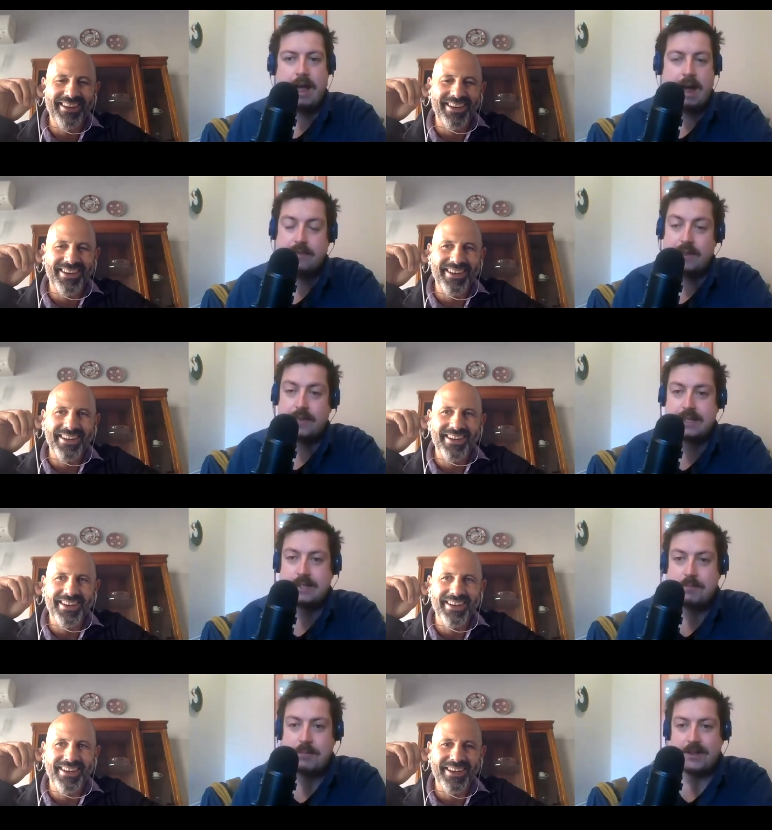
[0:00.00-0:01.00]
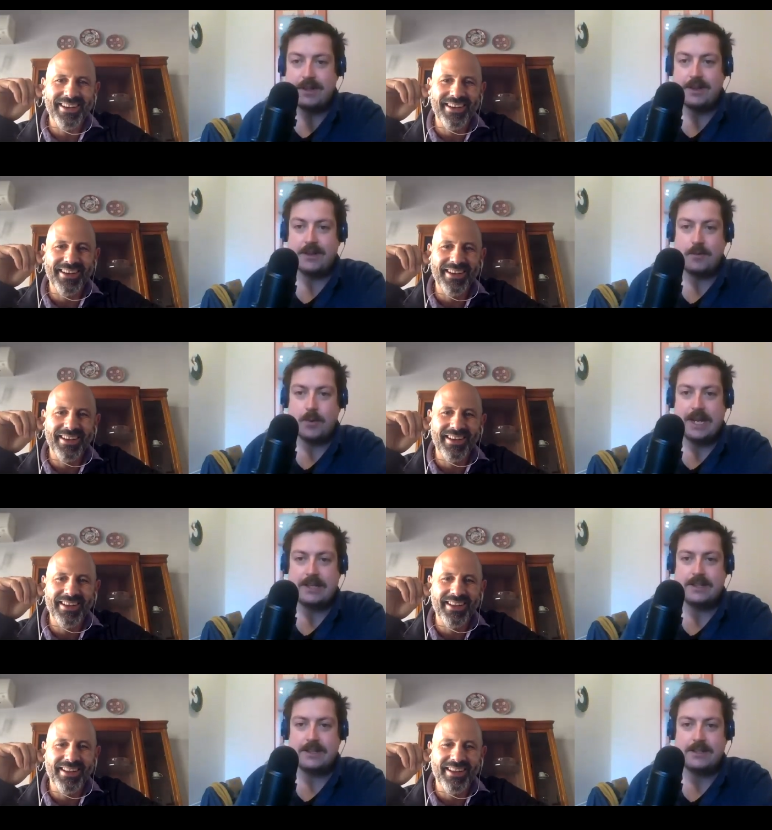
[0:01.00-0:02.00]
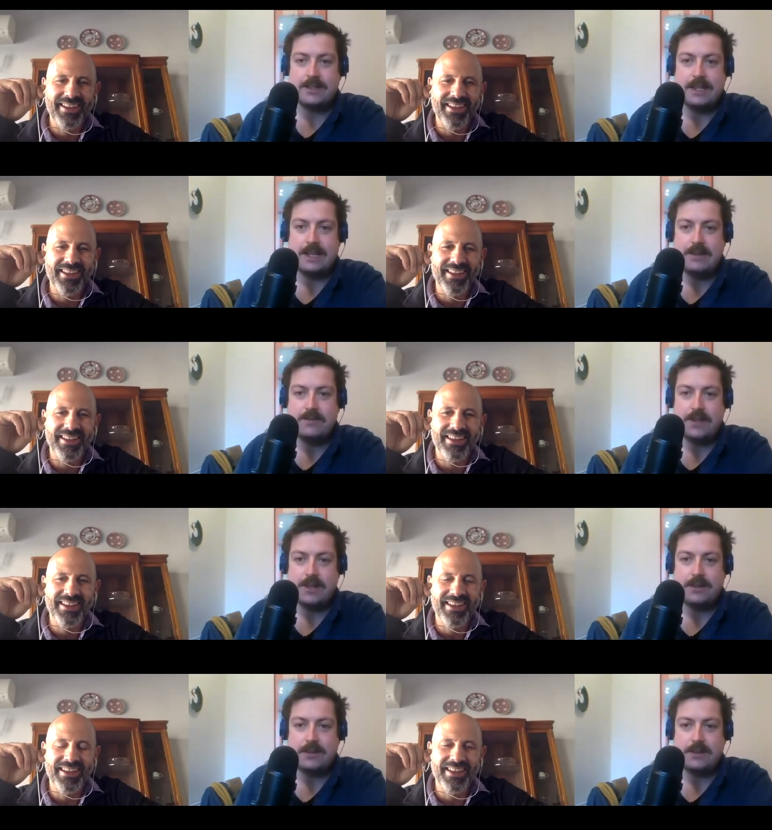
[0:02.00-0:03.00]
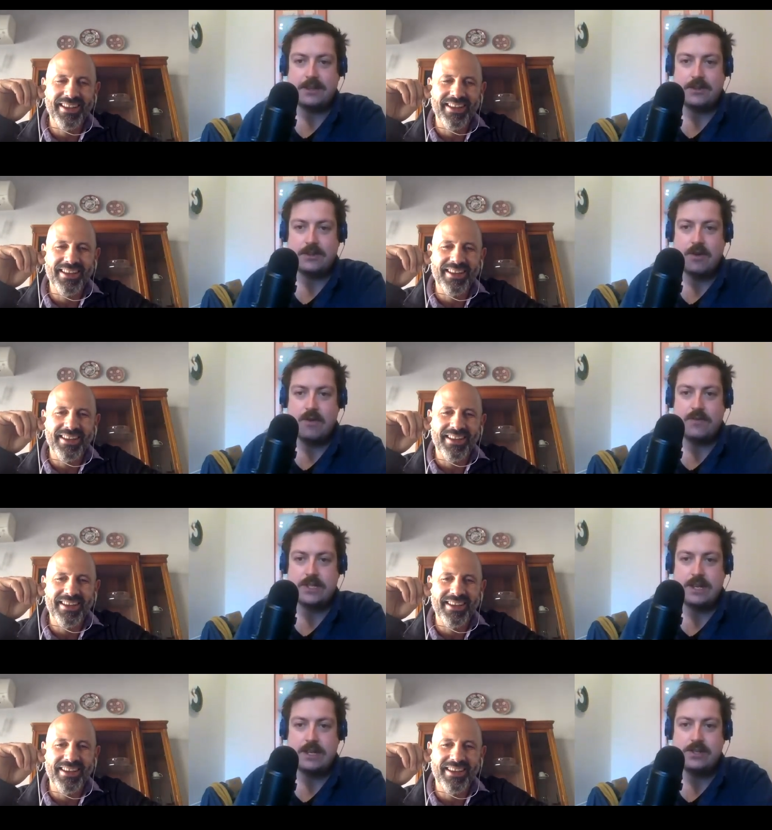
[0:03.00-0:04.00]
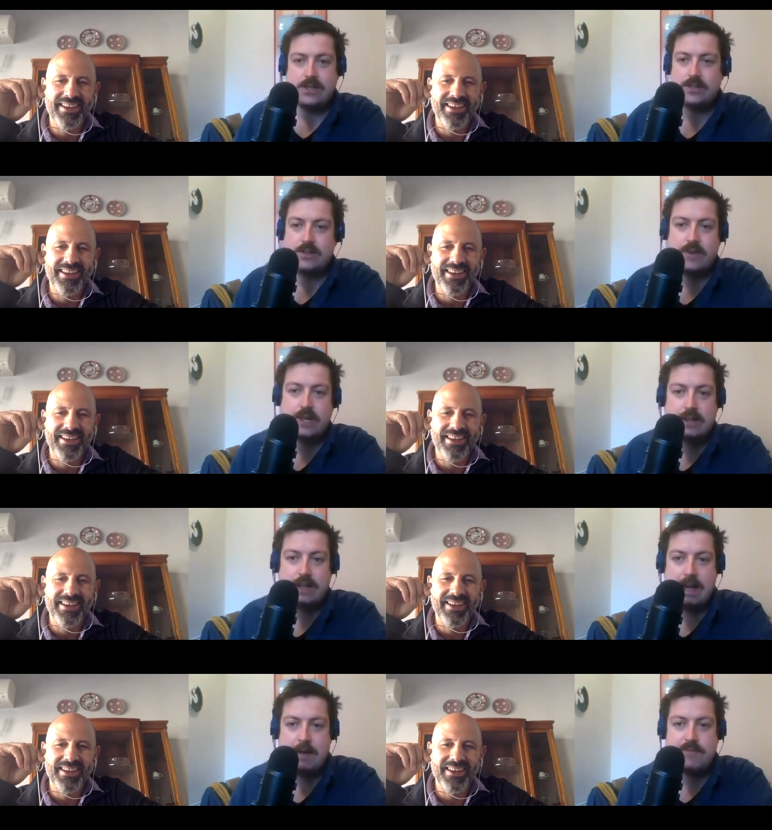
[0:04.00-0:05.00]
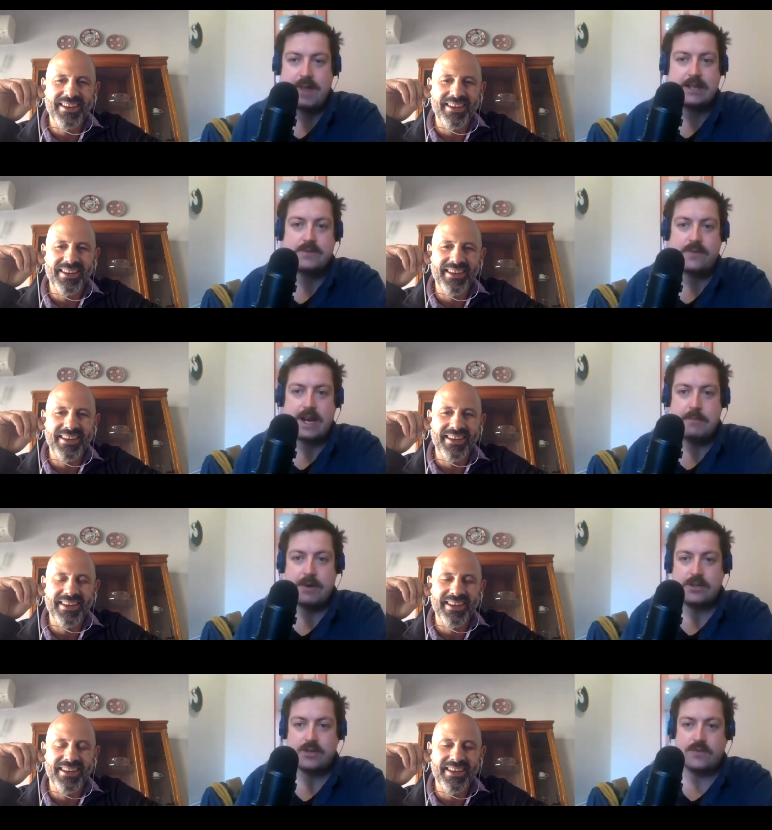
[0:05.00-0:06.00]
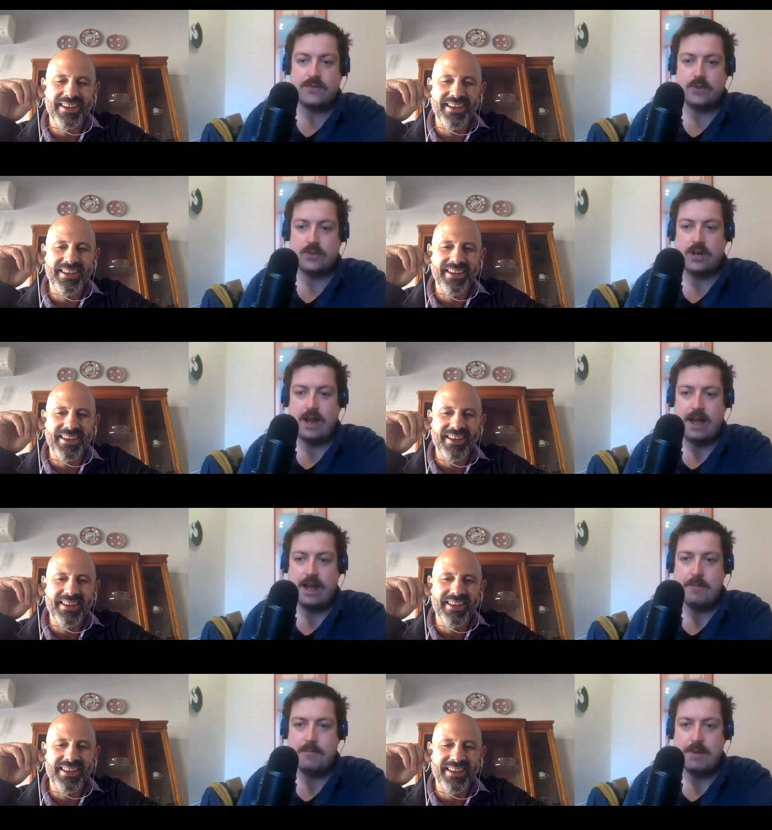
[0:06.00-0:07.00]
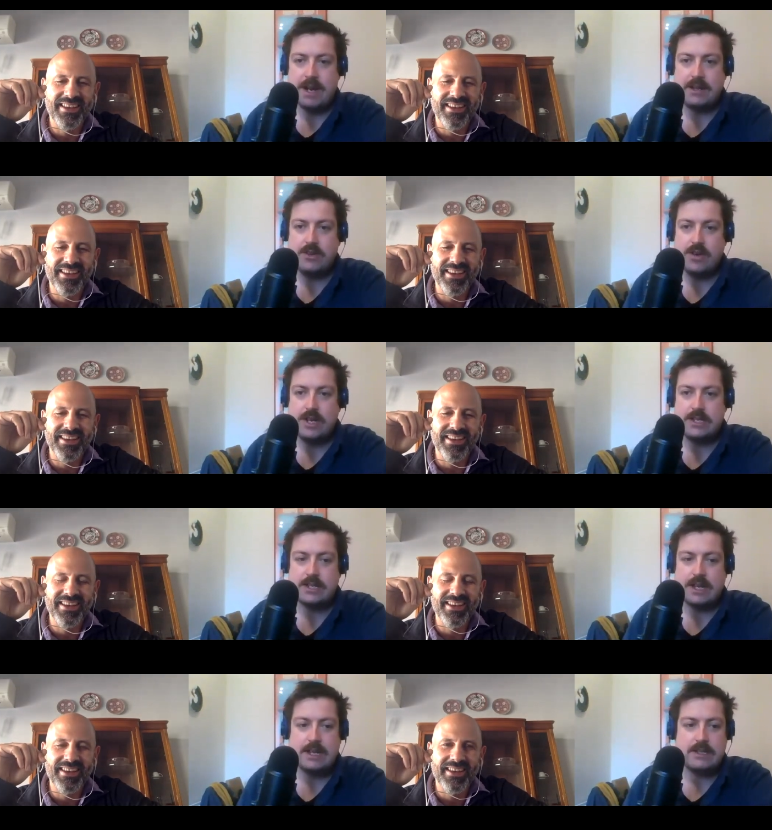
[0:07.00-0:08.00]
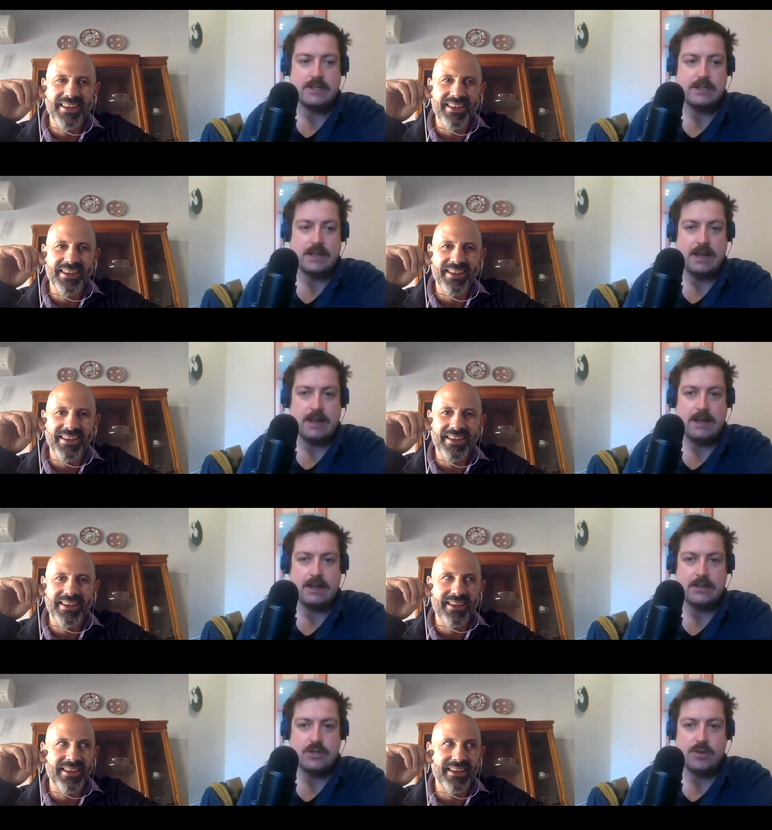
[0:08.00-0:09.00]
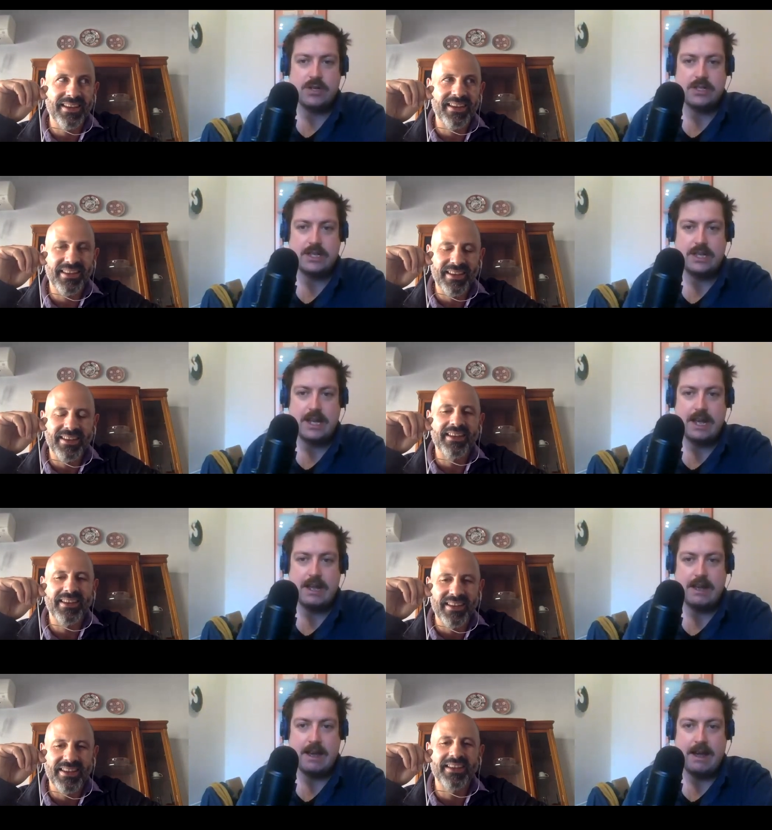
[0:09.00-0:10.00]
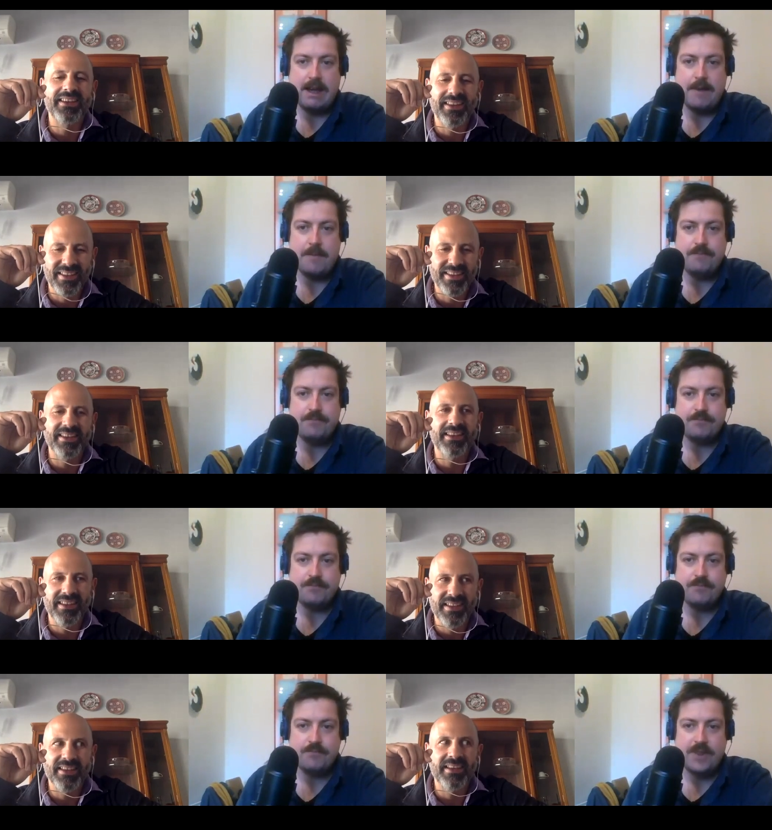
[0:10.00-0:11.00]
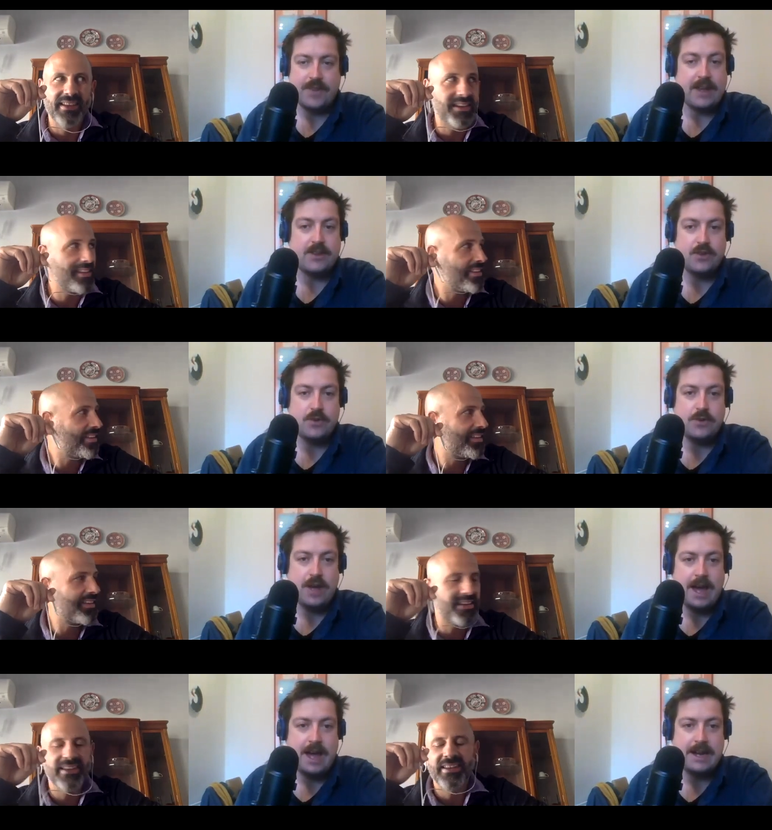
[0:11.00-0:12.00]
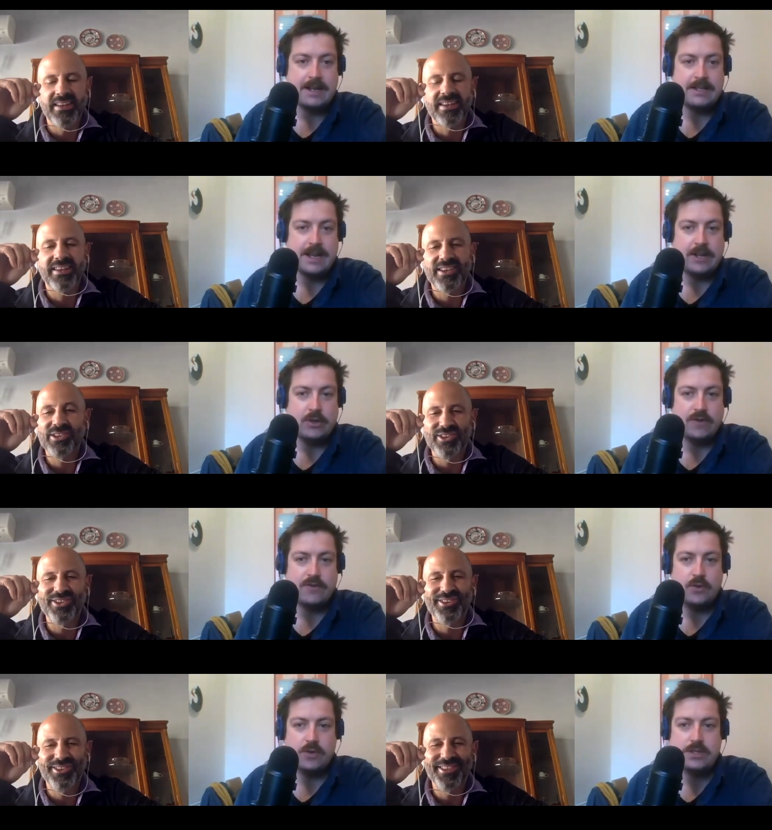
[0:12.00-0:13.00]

Speaker 1: Uh, I think that's a brilliant way to, to leave the, the, the conversation. Toufic, um, thanks very much for um, bringing your insights uh, to us today. Um, thank you. And uh, I look forward